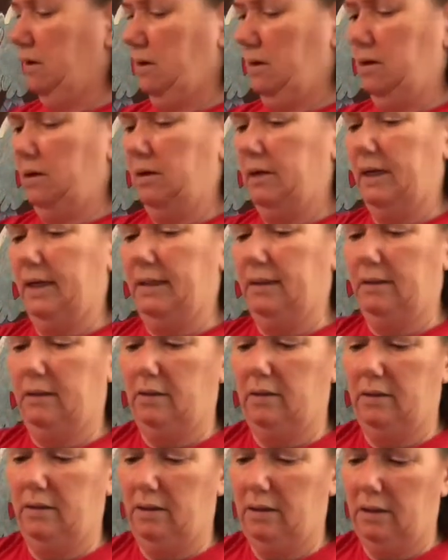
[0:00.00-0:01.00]
right,
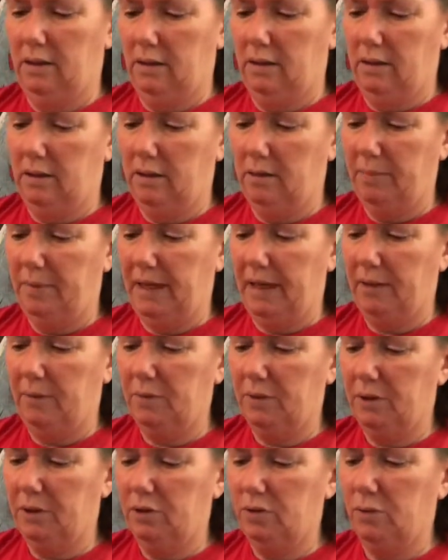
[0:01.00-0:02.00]
a bag
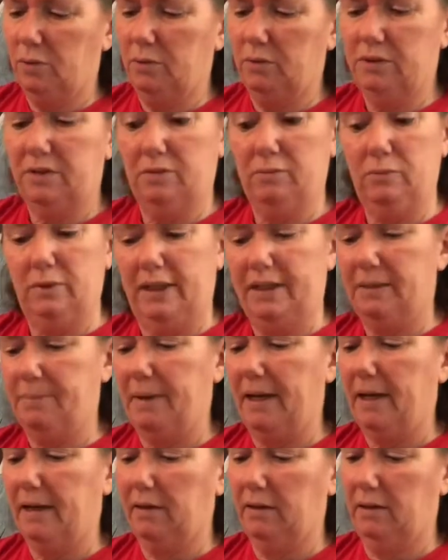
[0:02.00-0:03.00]
with the tools, nice
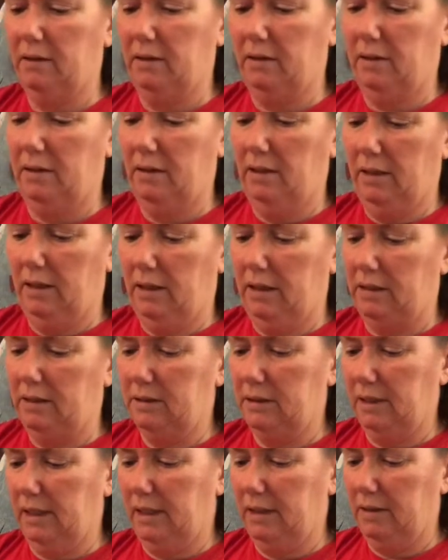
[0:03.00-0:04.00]
bag.
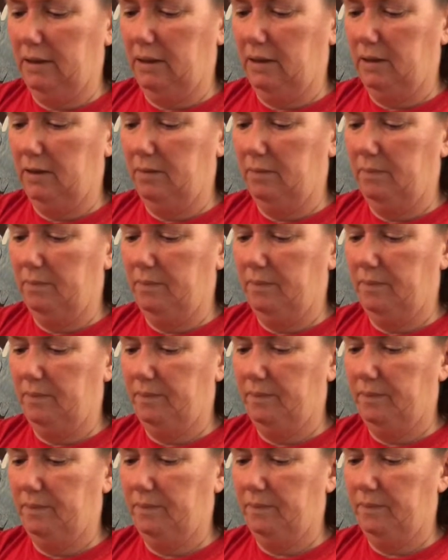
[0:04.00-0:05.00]
It's got um,
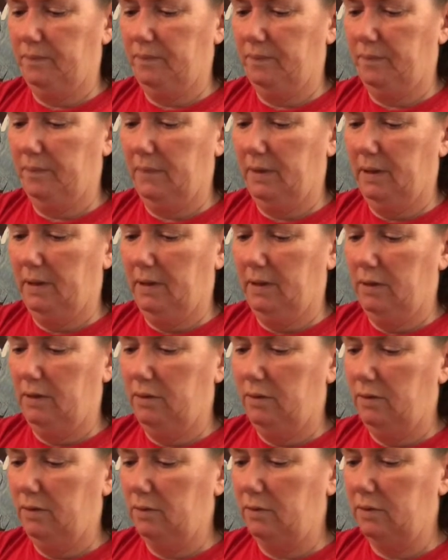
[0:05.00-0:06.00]

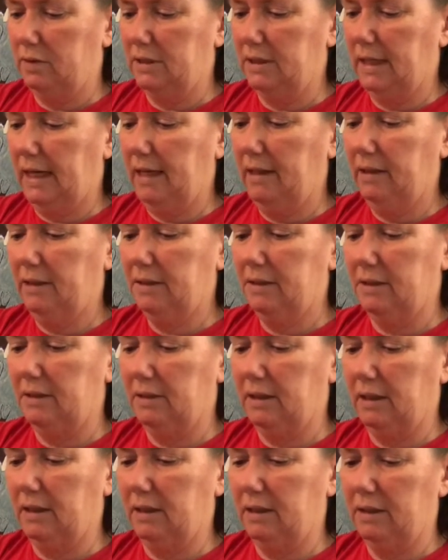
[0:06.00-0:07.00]
a new stylus, it's
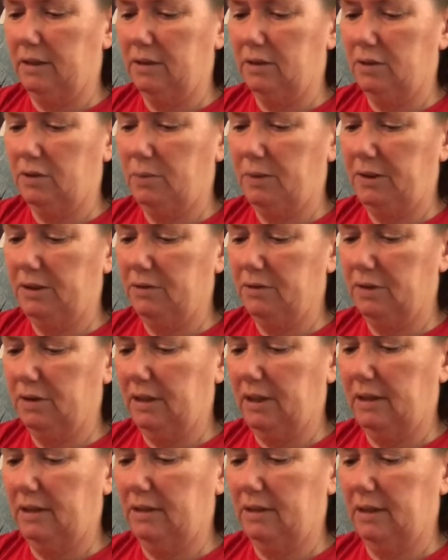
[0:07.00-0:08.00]
got a nice tweezer
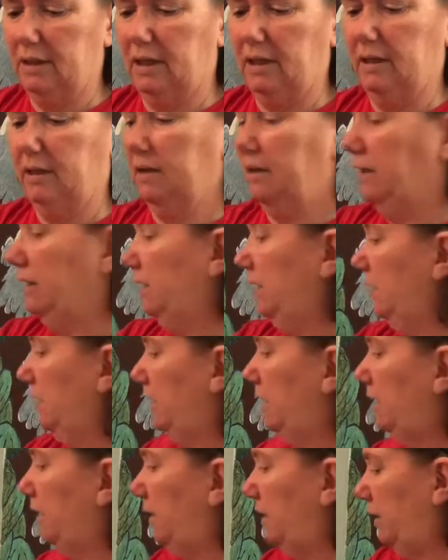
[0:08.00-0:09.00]
set, it's got a,
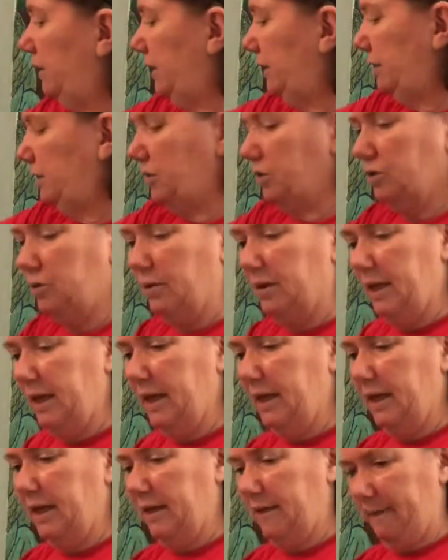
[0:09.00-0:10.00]
a nice
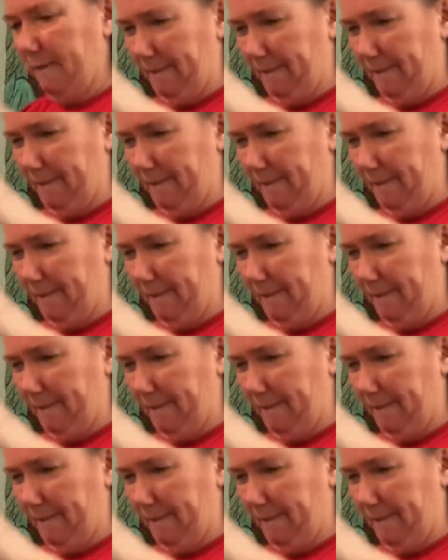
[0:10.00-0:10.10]
tray,